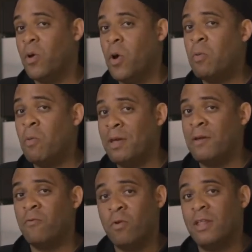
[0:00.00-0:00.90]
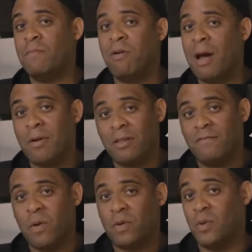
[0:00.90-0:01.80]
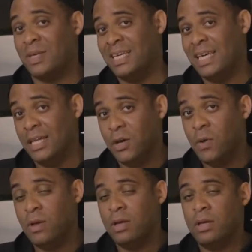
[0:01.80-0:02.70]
on will be really primarily focused on keto.